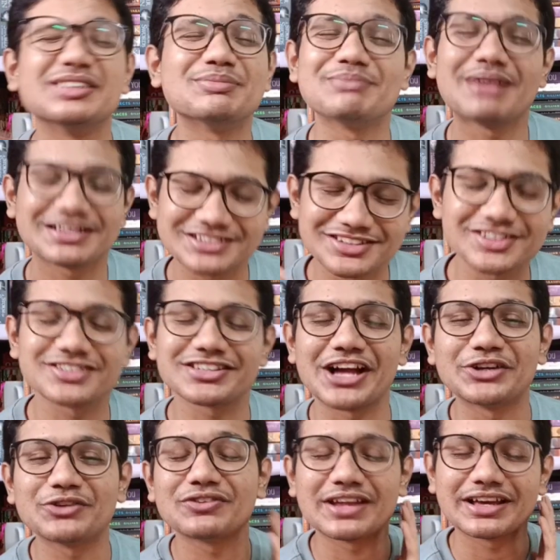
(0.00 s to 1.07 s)
of like a
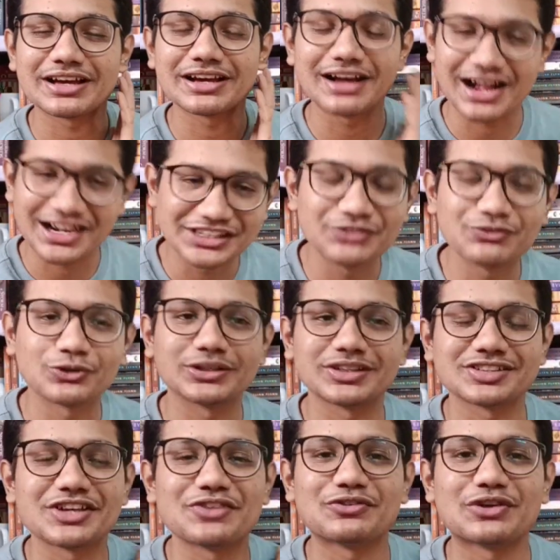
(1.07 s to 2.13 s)
guardian for Tessa, if you ask me, and
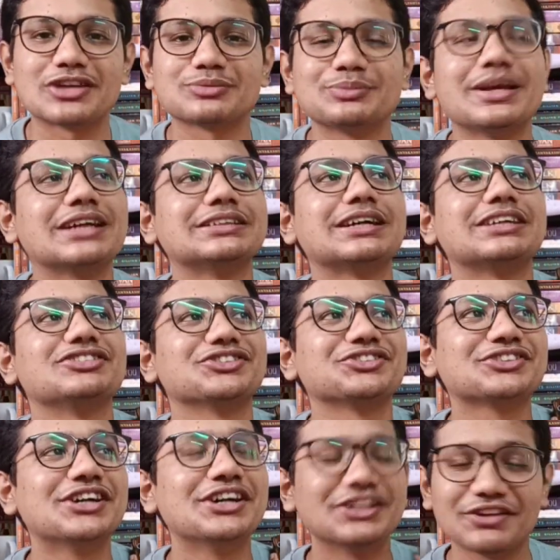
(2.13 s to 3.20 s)
I just loved it because
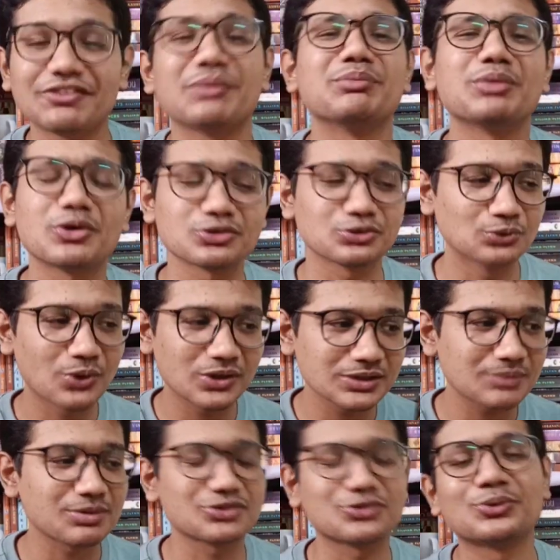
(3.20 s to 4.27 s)
no other person would have
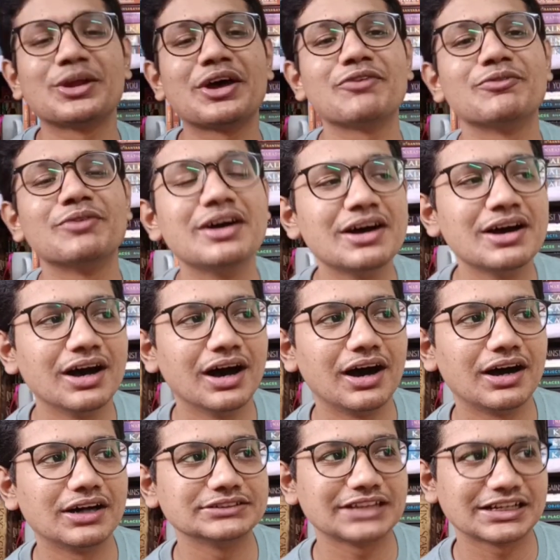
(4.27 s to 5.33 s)
done it in the
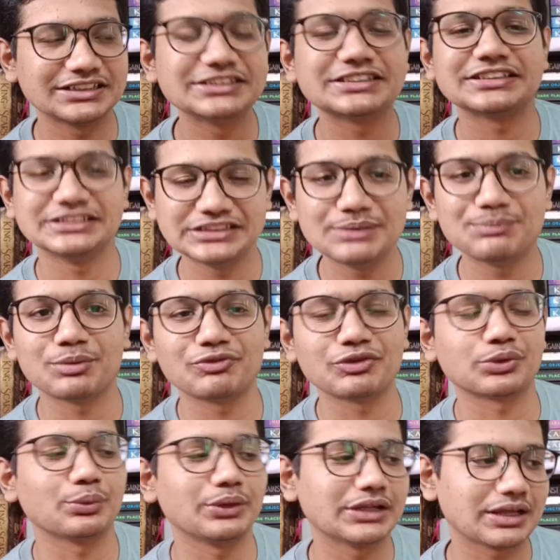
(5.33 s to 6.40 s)
perfect way like
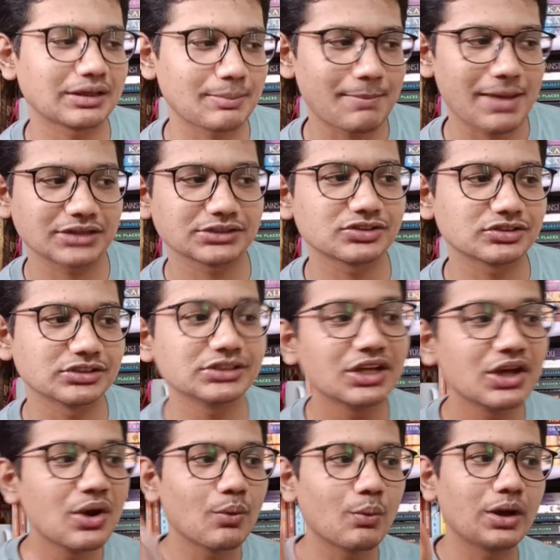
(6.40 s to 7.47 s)
Magnus did. While they are in
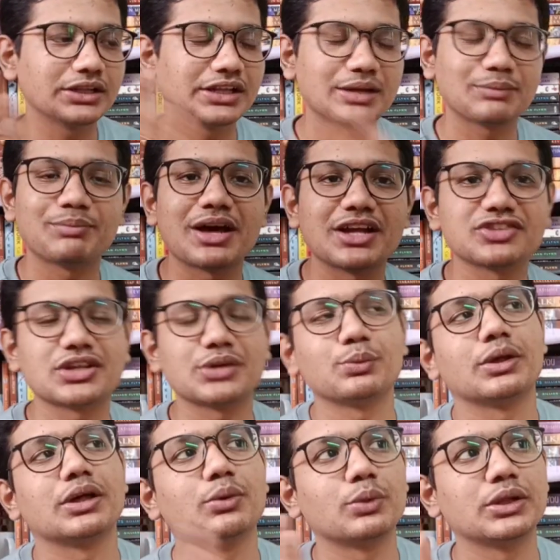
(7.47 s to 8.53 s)
Paris, and when they move
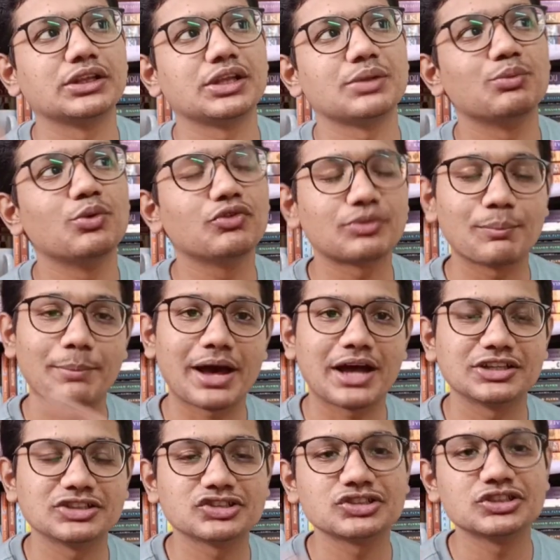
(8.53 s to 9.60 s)
from Paris
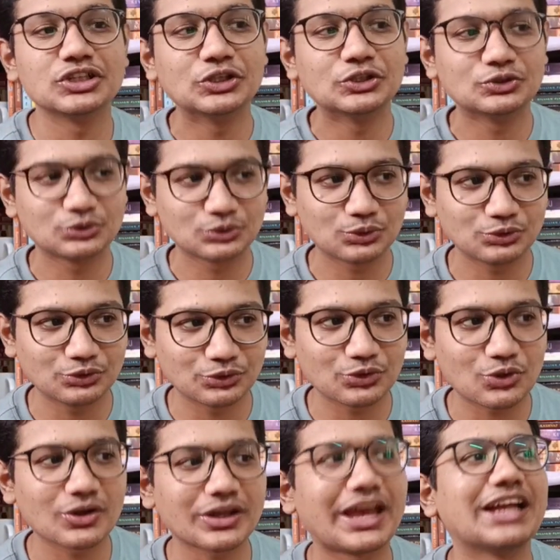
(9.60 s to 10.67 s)
to New York, and
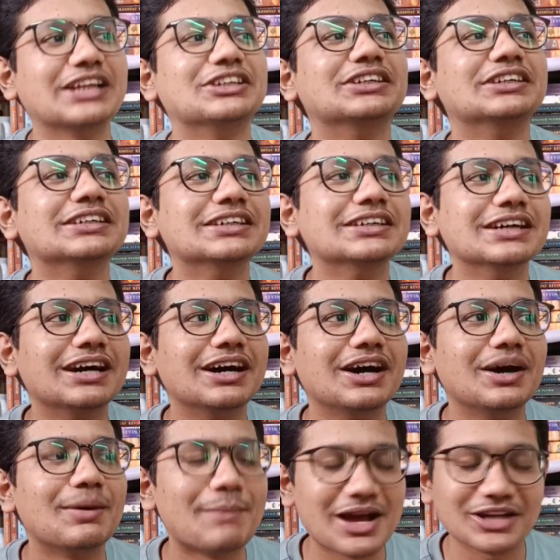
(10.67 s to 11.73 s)
Magnus
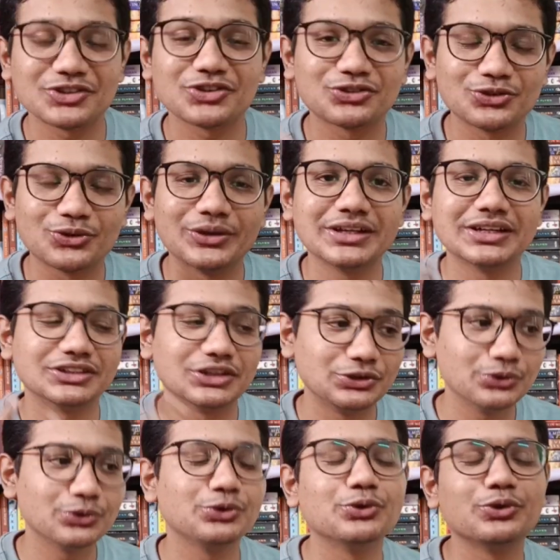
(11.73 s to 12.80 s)
showing the new New York
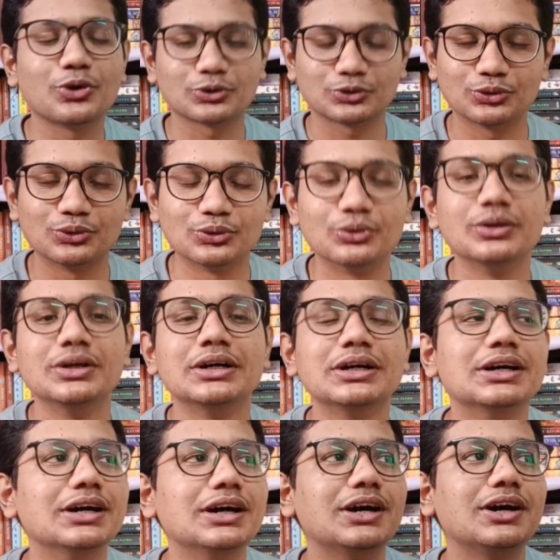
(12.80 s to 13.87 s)
to
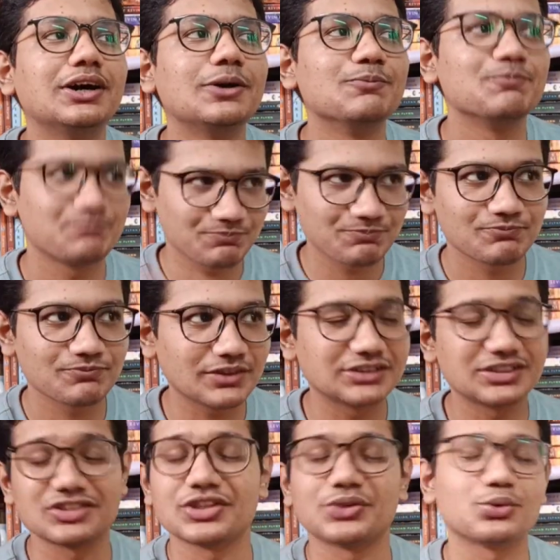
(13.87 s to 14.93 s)
Tessa, it was so, so
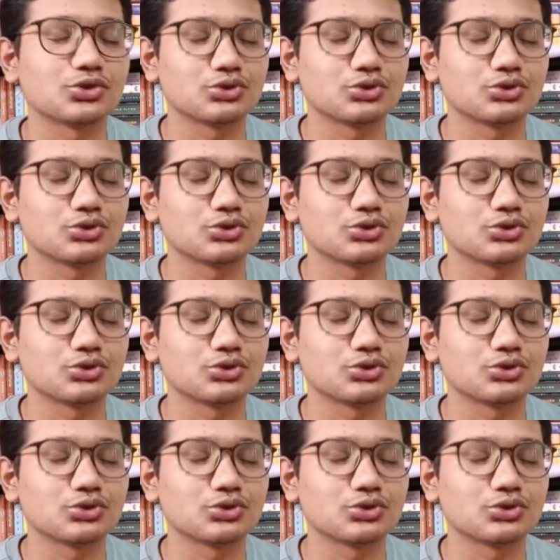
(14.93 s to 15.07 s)
beautiful.